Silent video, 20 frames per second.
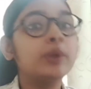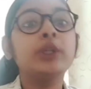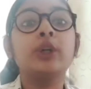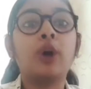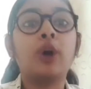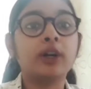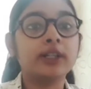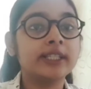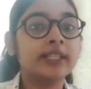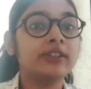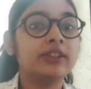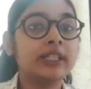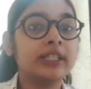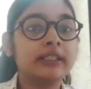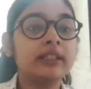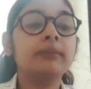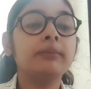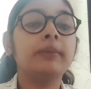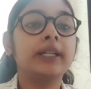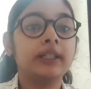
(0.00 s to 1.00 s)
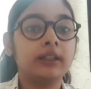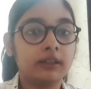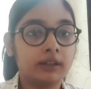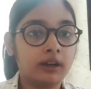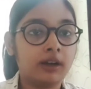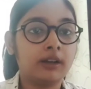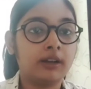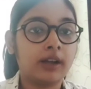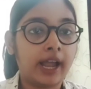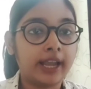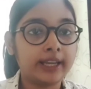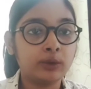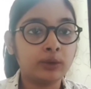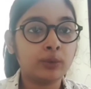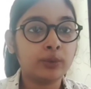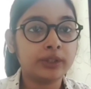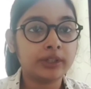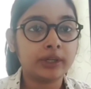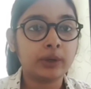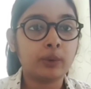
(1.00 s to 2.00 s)
I would not suggest it, but
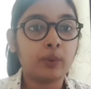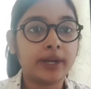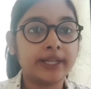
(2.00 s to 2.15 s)
I know it